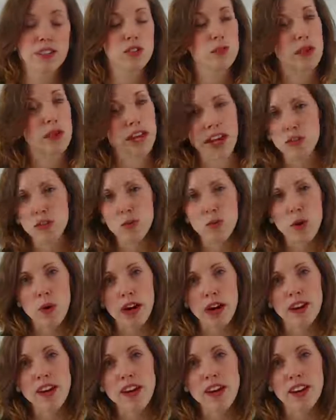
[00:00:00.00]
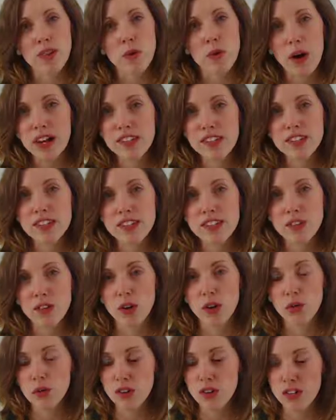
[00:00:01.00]
You may ask, why not? Why is
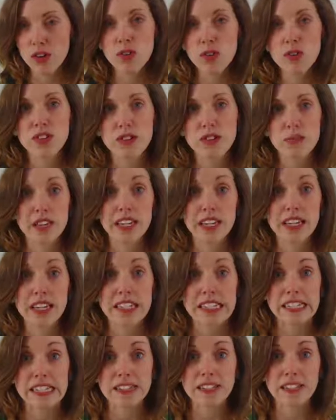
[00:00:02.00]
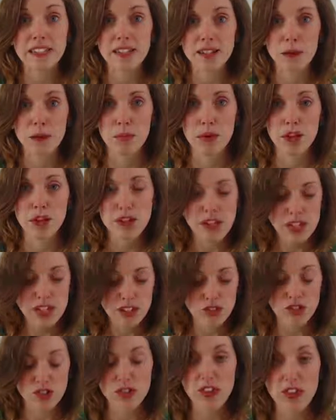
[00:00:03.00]
0? 0 seems like an easy number,
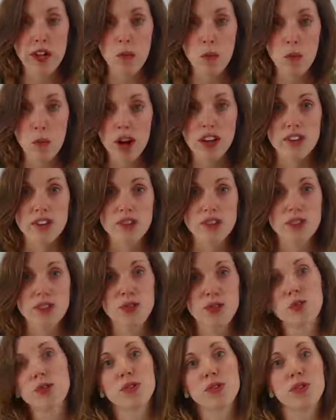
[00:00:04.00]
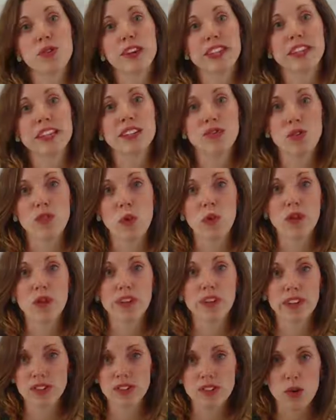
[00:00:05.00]
just like 1, 2, 3,
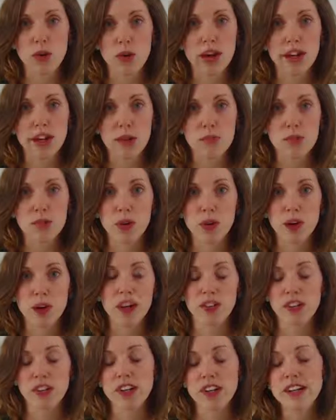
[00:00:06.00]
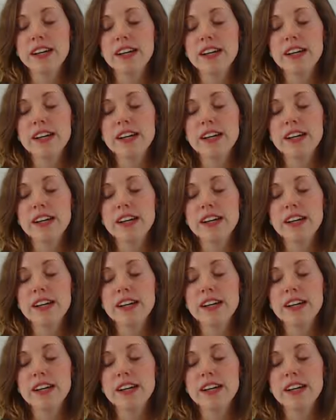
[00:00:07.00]
4, and so on up to 100.